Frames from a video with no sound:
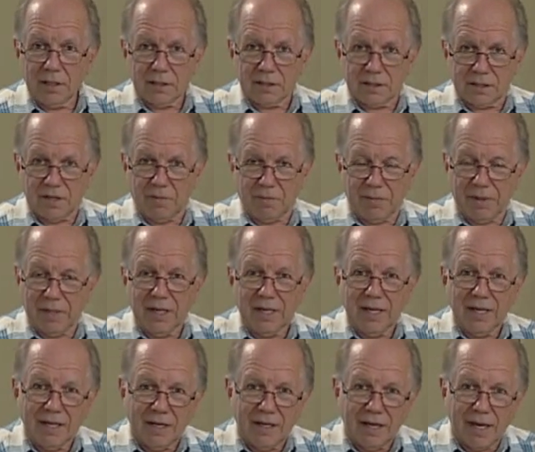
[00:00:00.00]
stuff, but
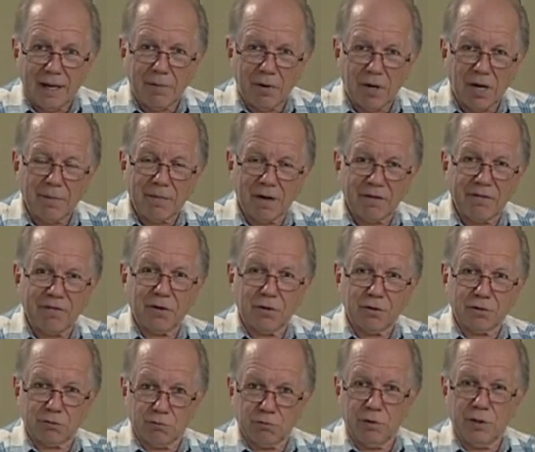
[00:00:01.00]
I bought my
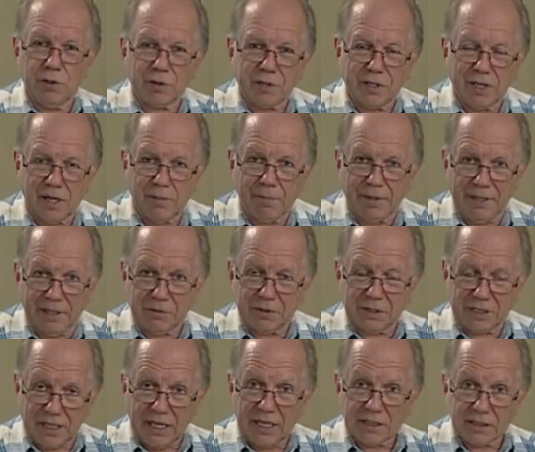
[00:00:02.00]
first real company. It was
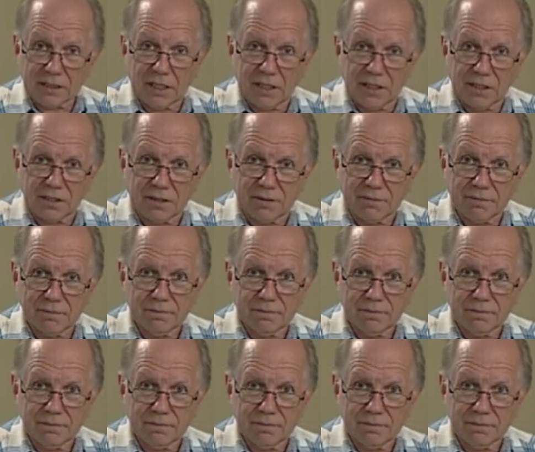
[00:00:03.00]
a gas station.